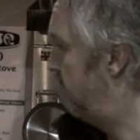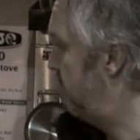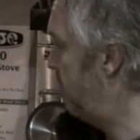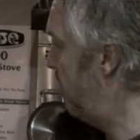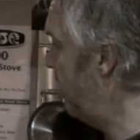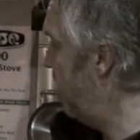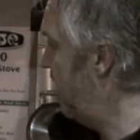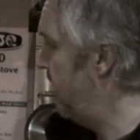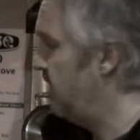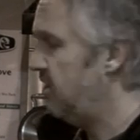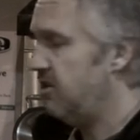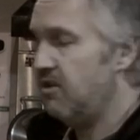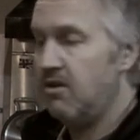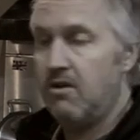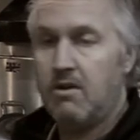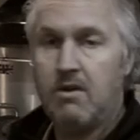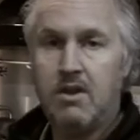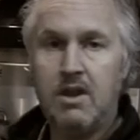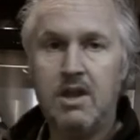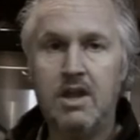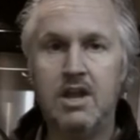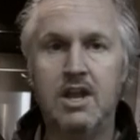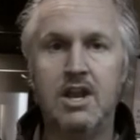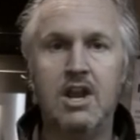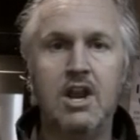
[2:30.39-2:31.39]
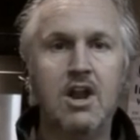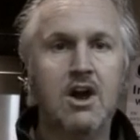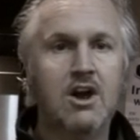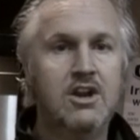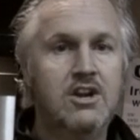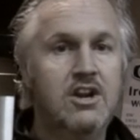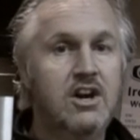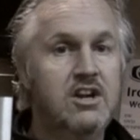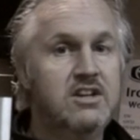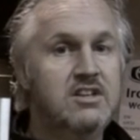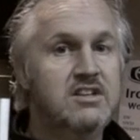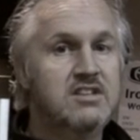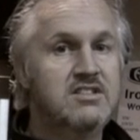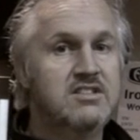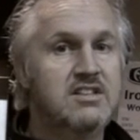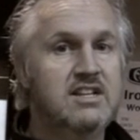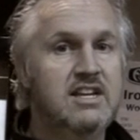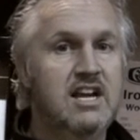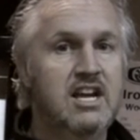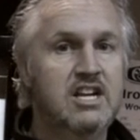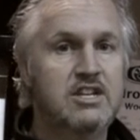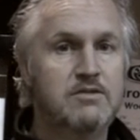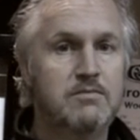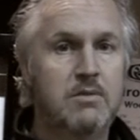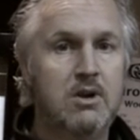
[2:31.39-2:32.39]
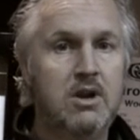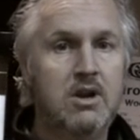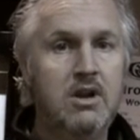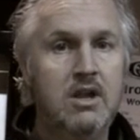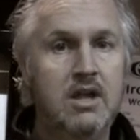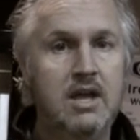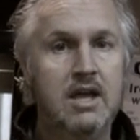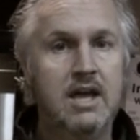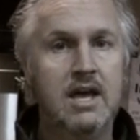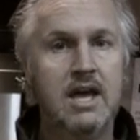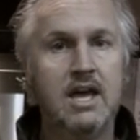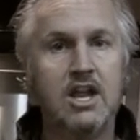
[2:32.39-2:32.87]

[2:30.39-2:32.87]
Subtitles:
brand new 990 CH model,